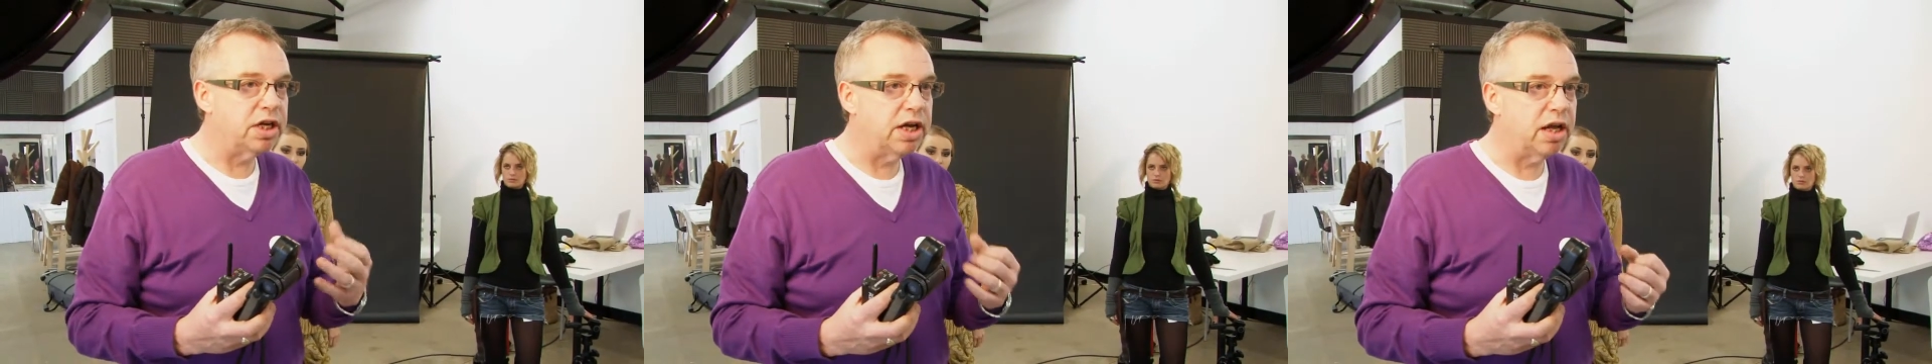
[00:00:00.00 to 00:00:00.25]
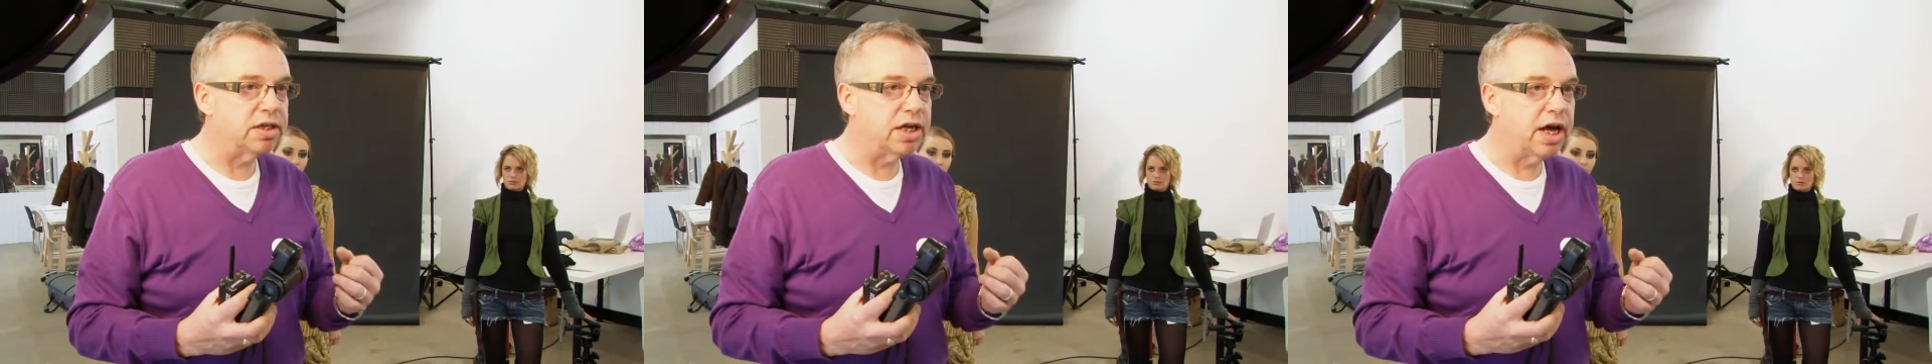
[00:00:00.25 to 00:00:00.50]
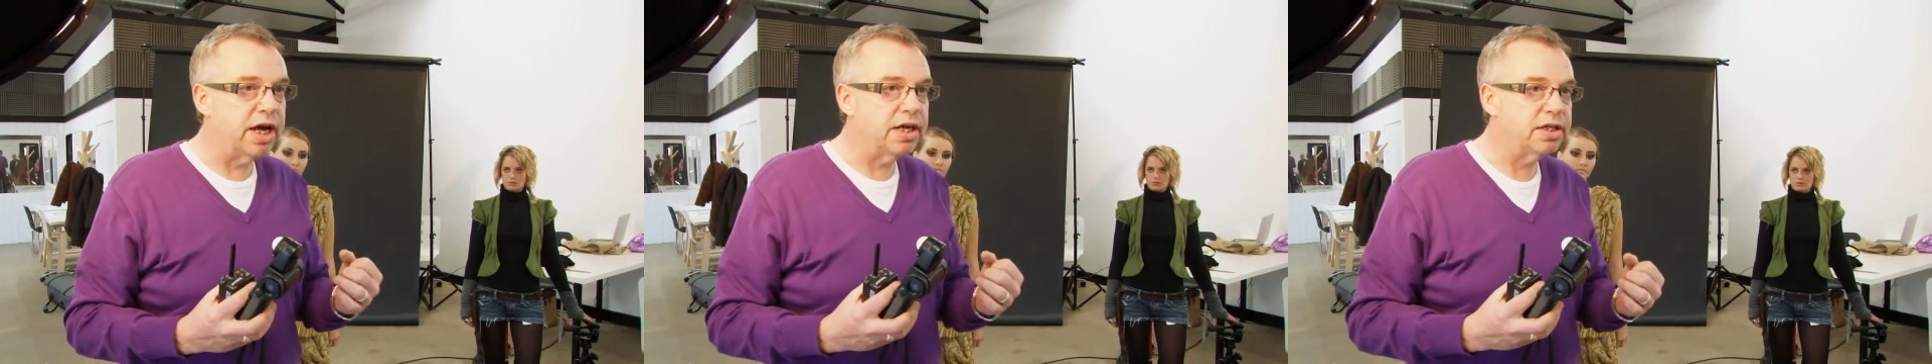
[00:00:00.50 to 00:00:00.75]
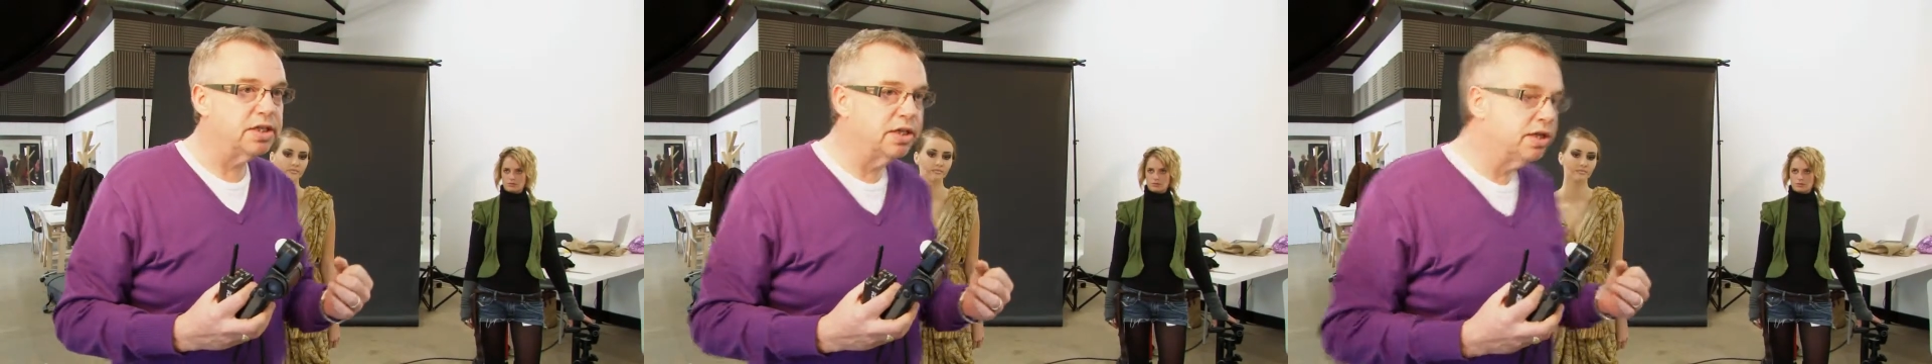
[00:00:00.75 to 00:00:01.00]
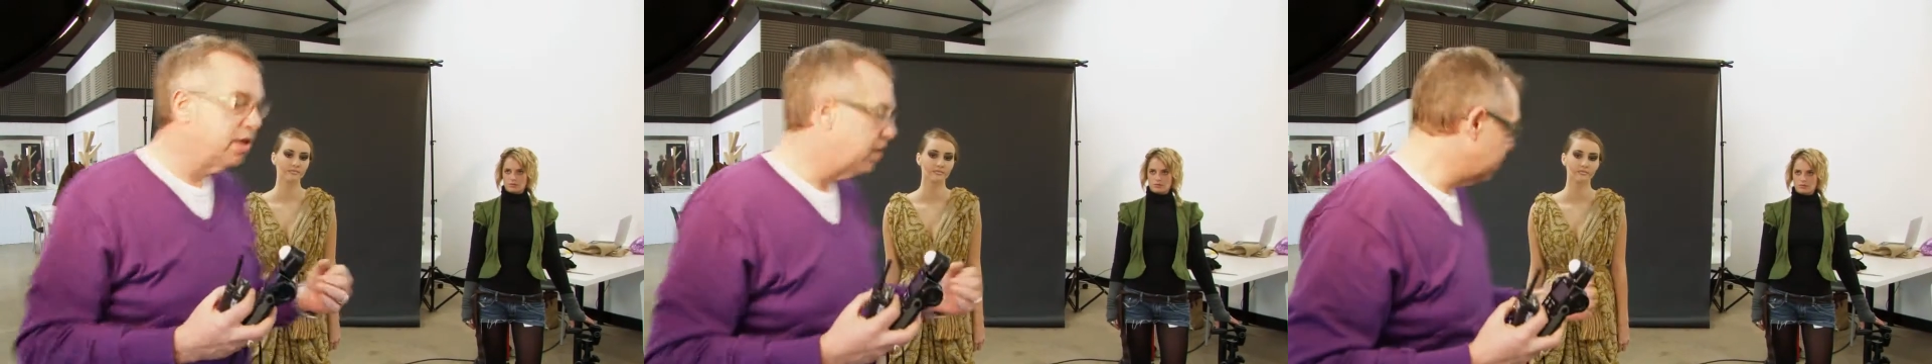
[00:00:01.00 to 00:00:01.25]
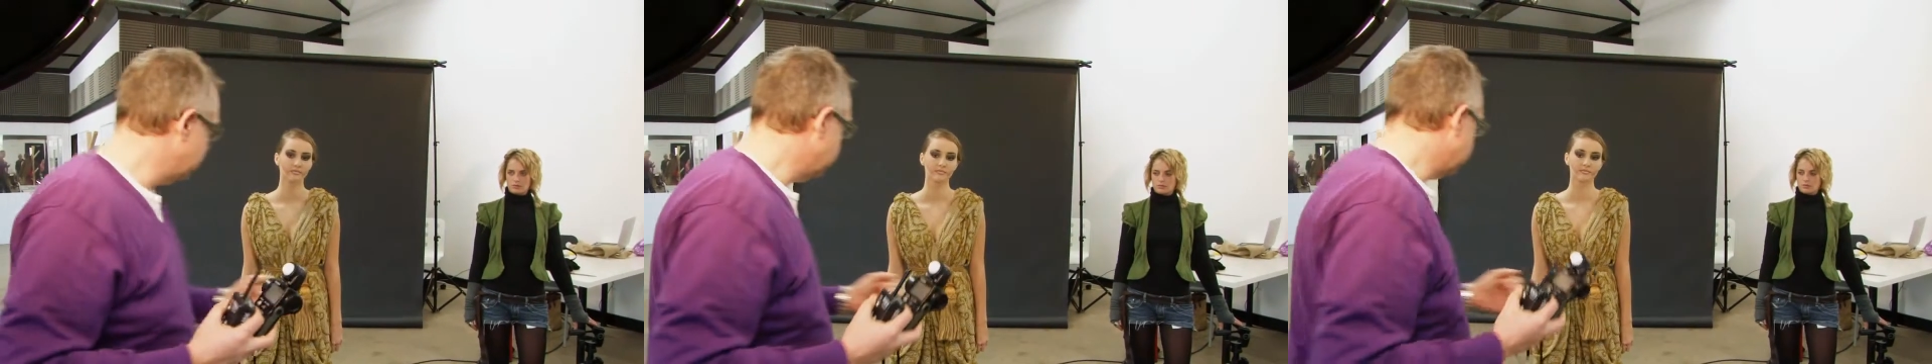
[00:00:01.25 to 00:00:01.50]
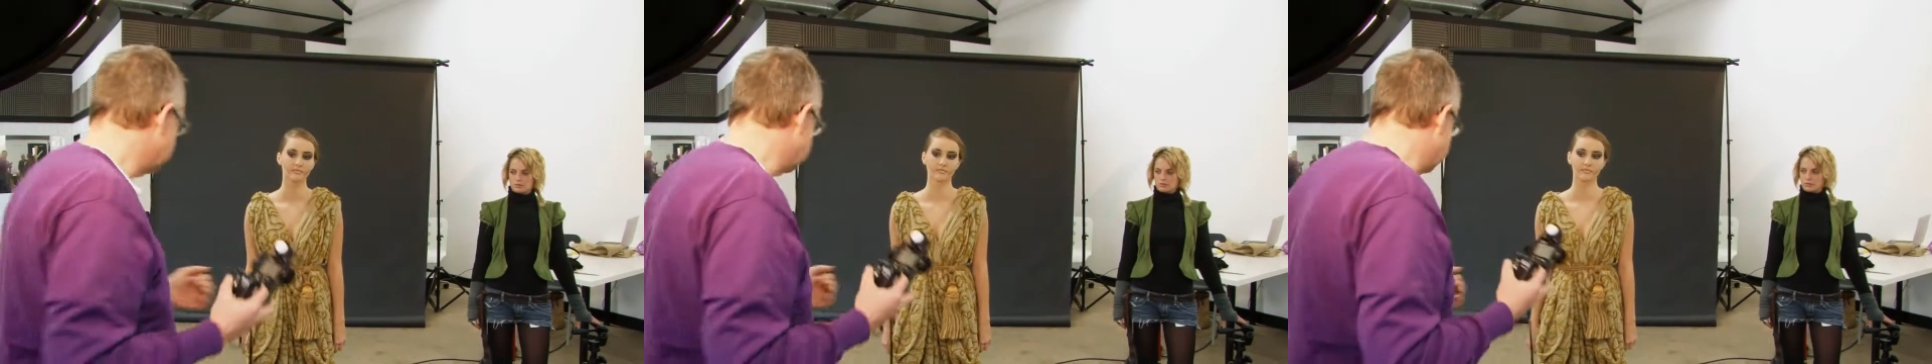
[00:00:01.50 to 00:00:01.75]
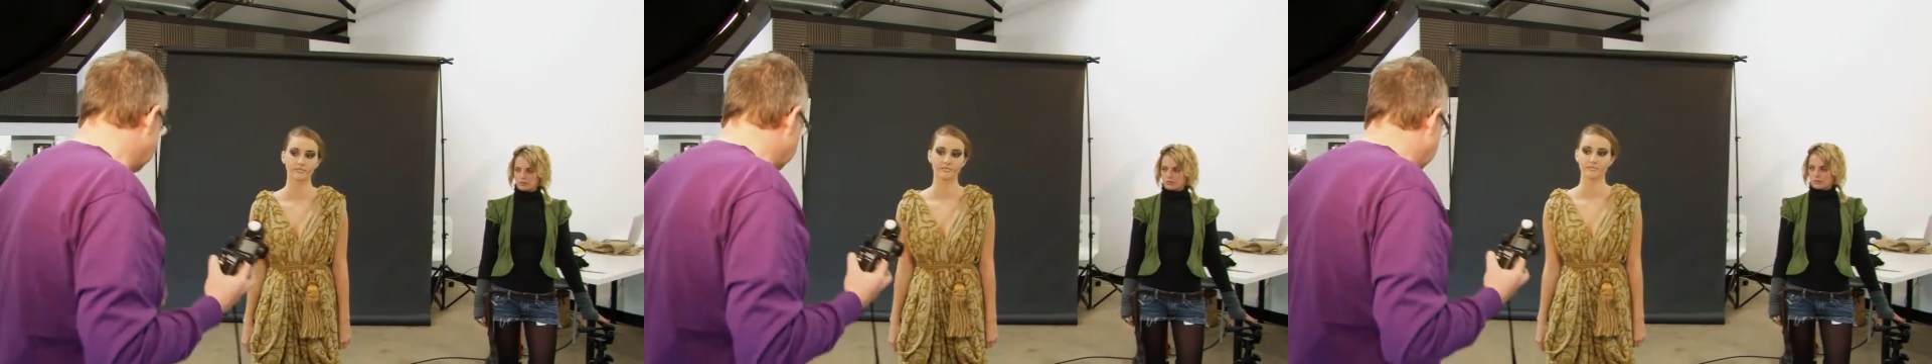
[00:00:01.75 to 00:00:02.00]
in Ella's eyes.
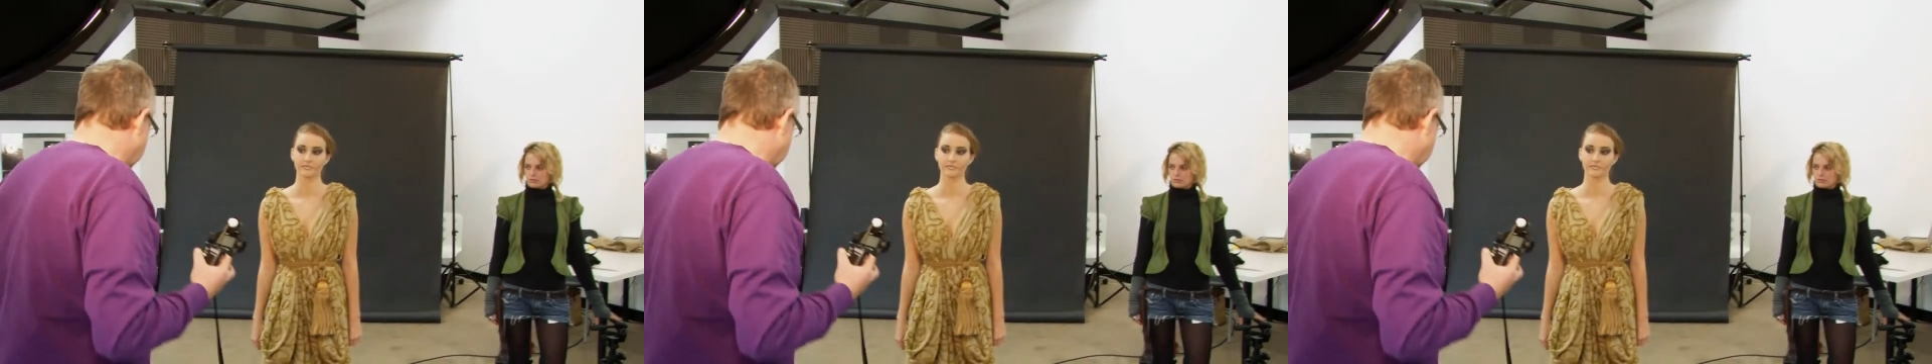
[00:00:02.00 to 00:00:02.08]
So